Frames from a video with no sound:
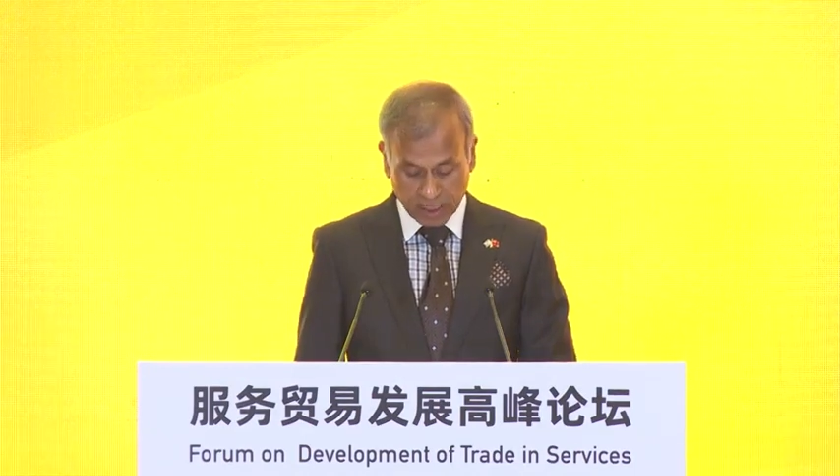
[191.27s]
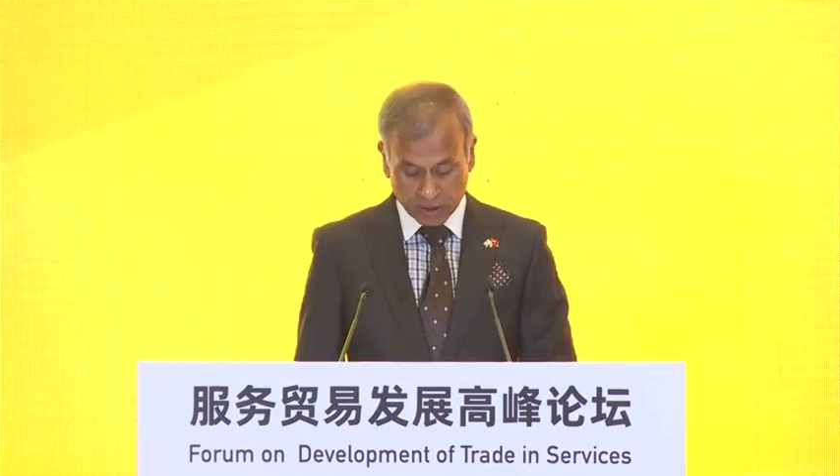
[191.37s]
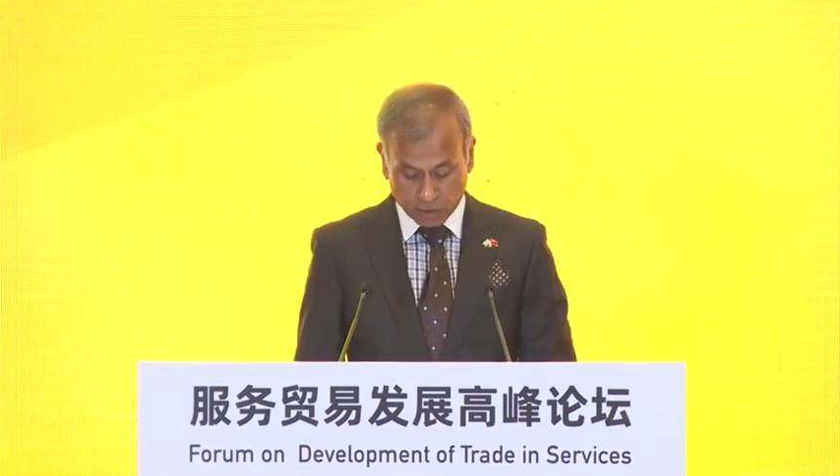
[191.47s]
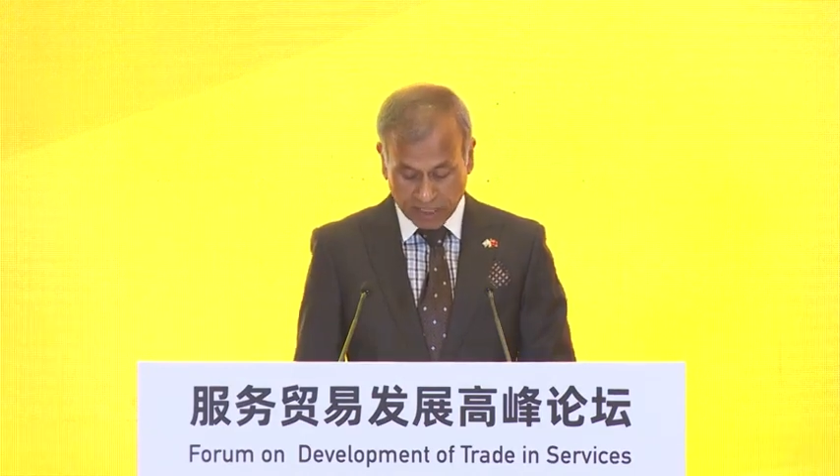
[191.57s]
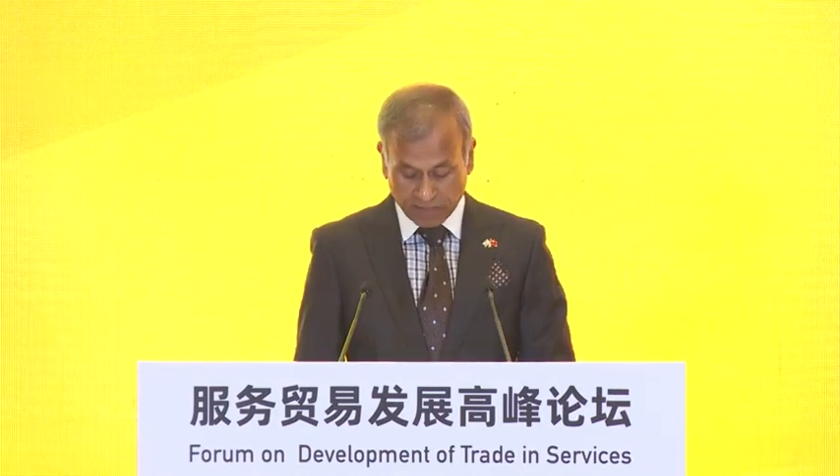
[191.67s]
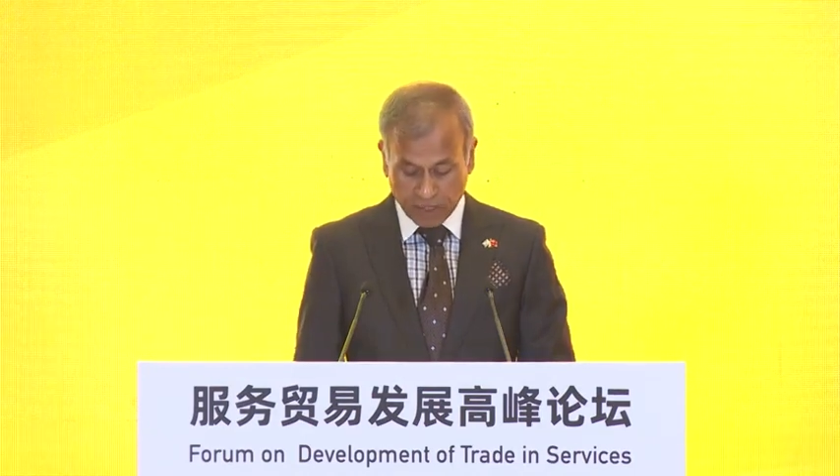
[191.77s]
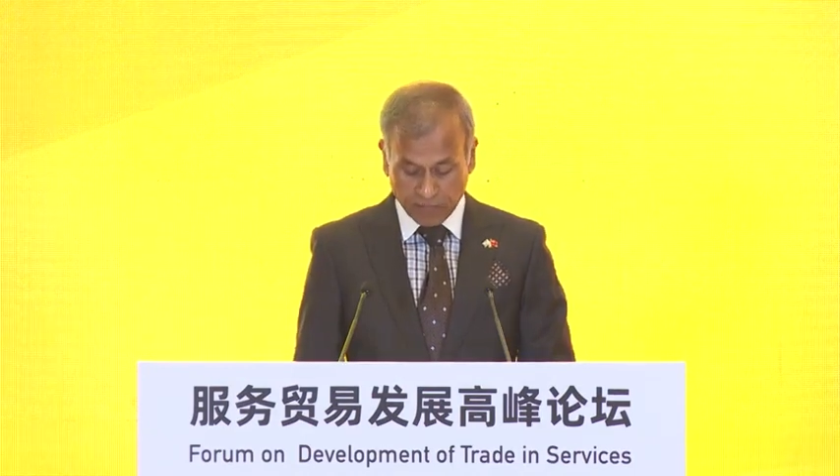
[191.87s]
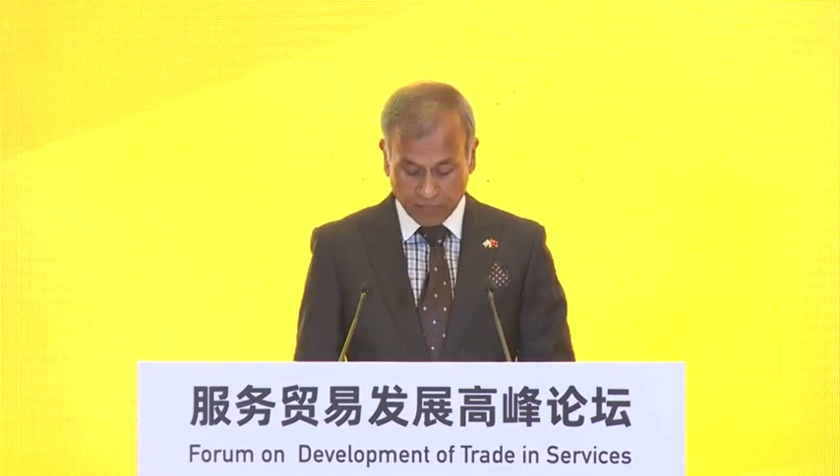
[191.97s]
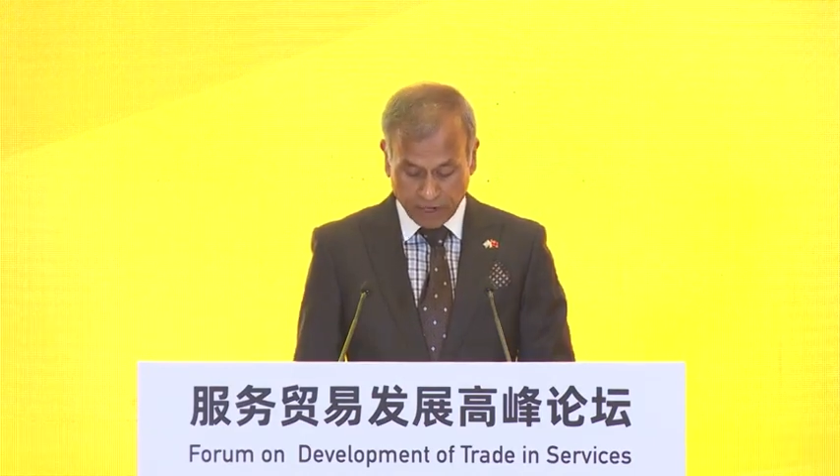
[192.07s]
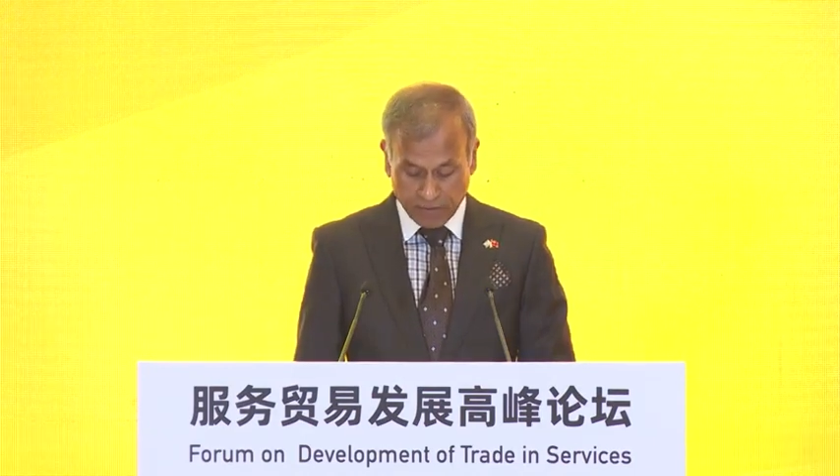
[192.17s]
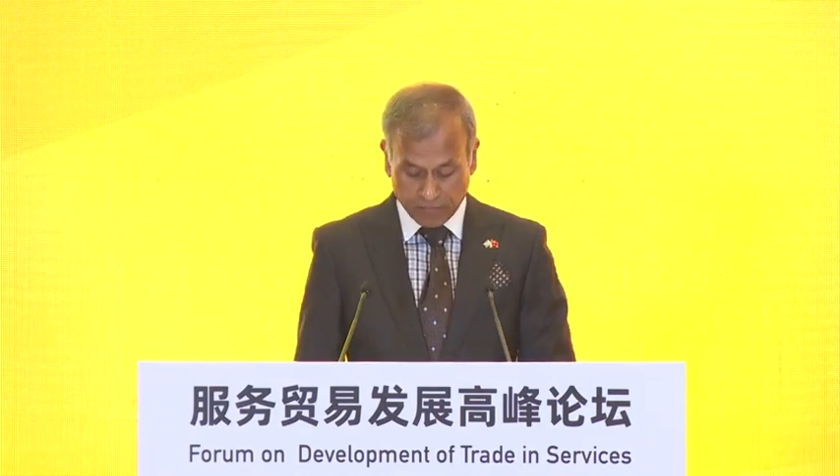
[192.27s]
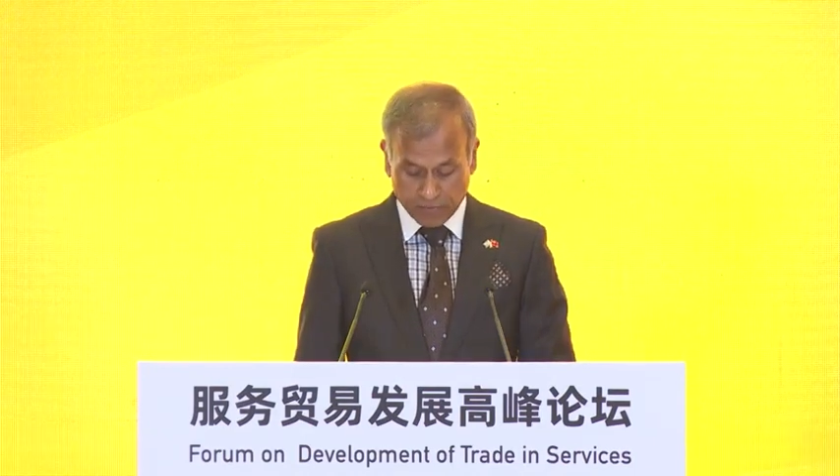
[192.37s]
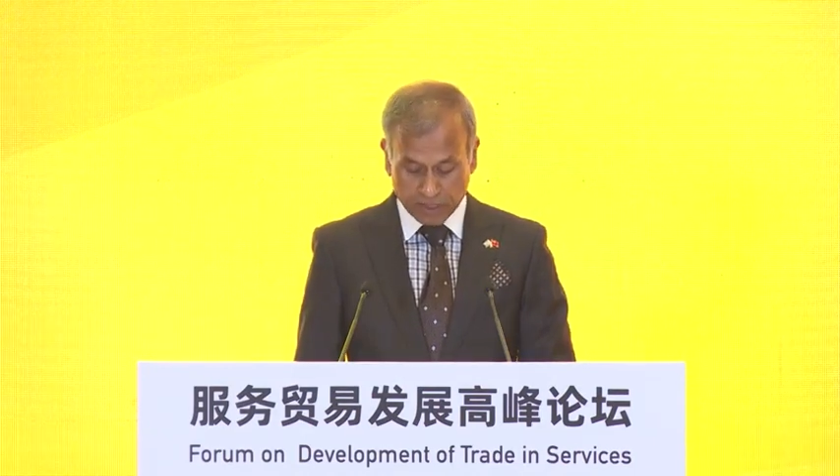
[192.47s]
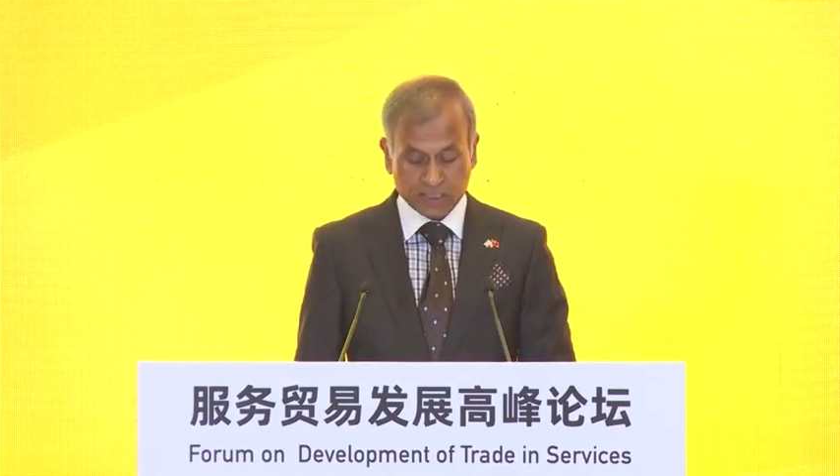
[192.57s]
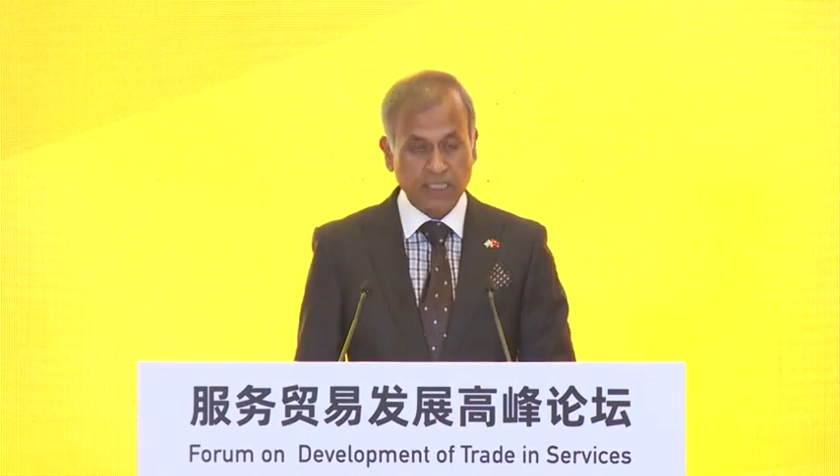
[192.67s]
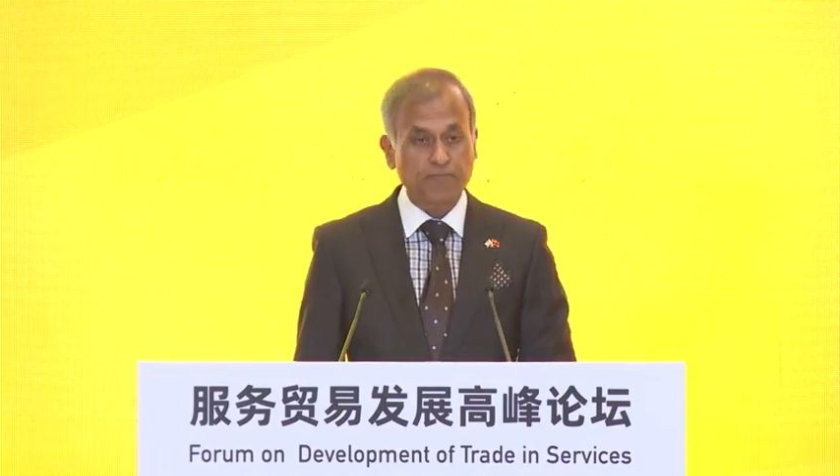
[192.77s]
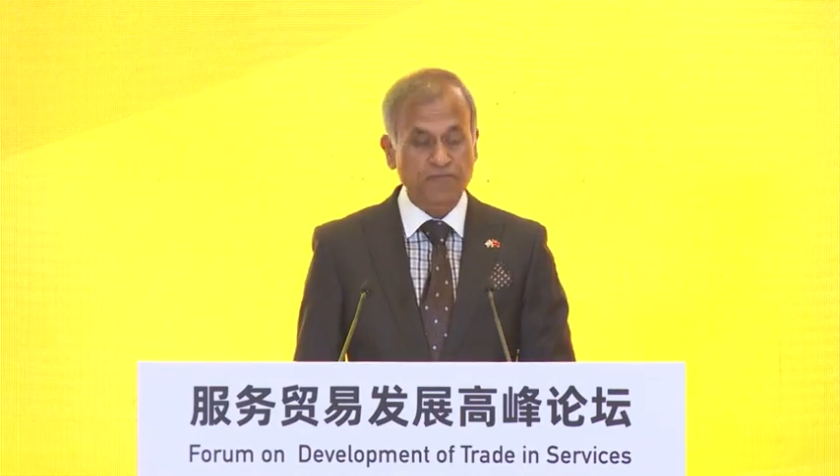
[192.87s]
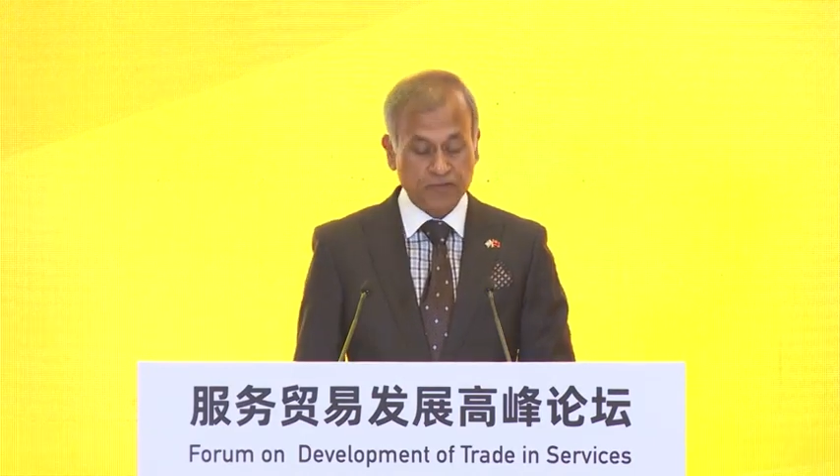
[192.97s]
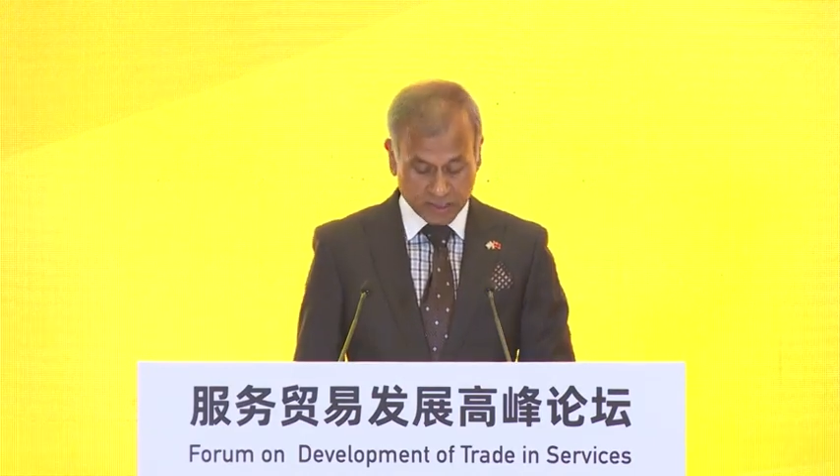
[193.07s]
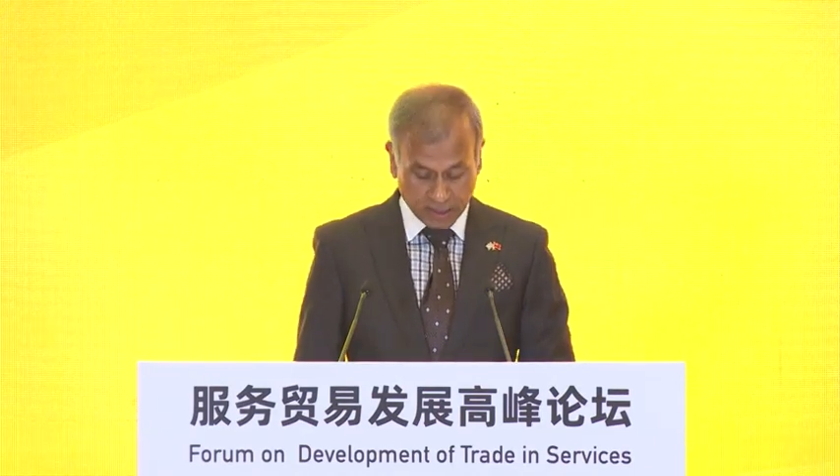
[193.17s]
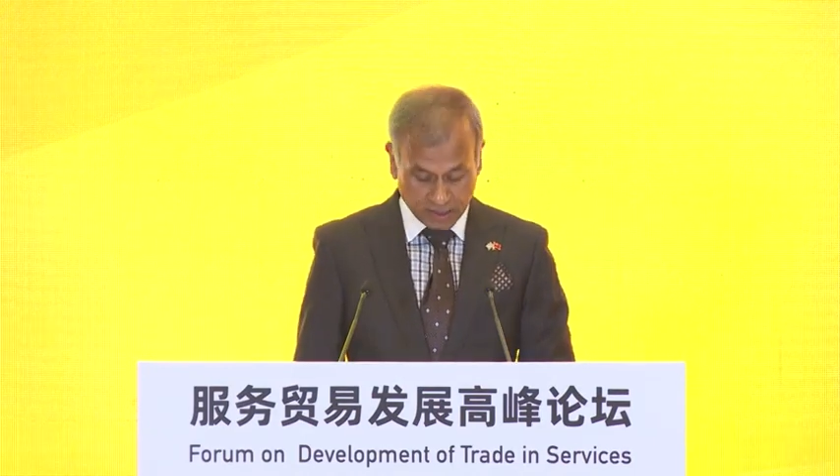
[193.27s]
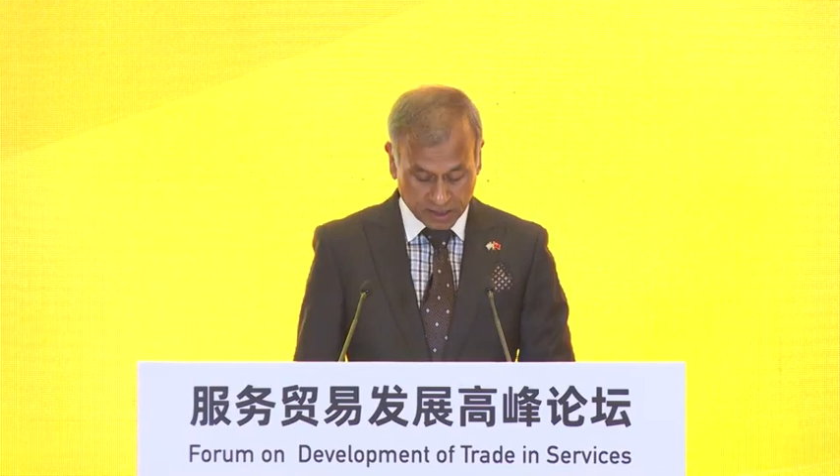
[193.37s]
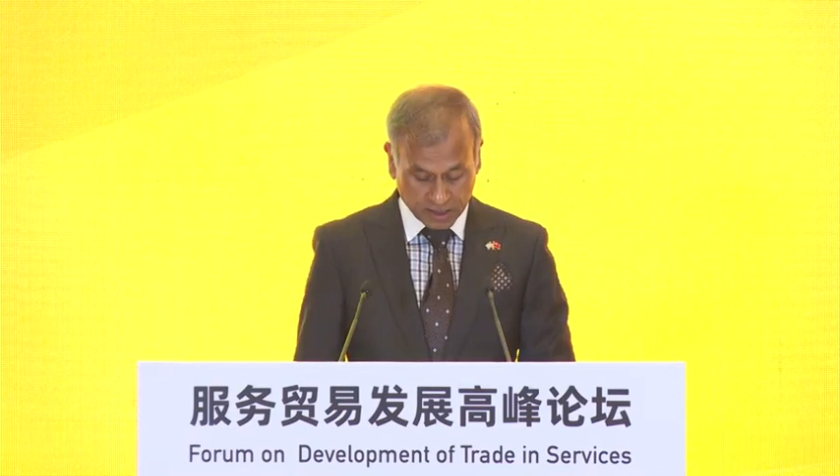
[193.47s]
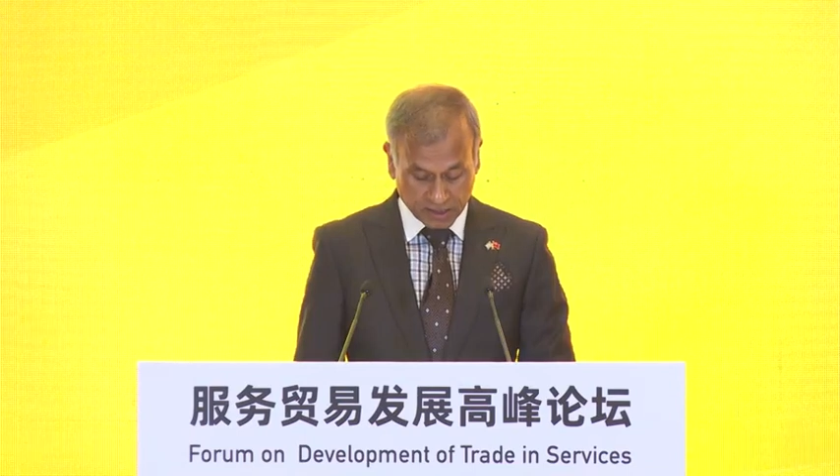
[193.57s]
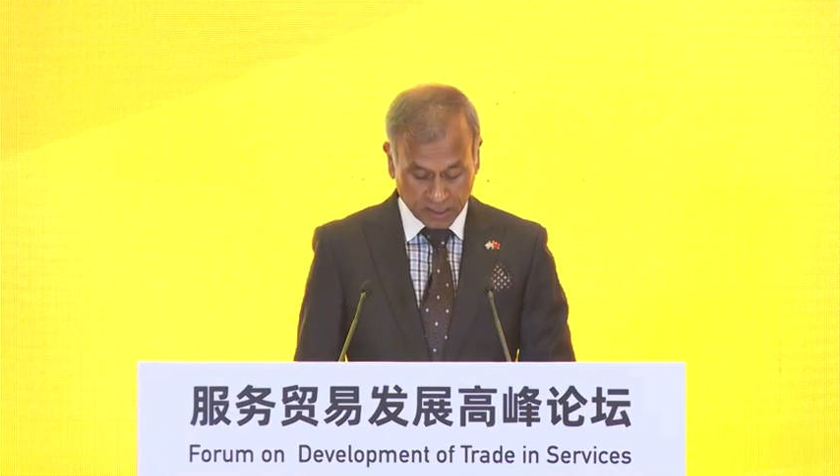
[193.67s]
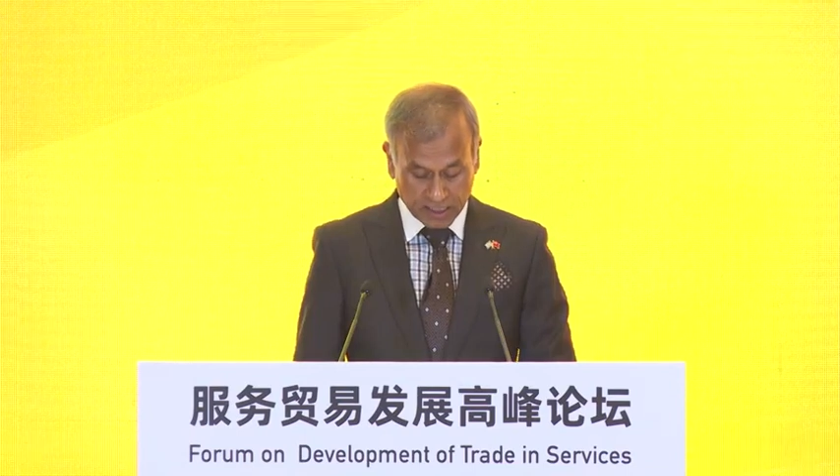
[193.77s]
to develop frameworks that facilitate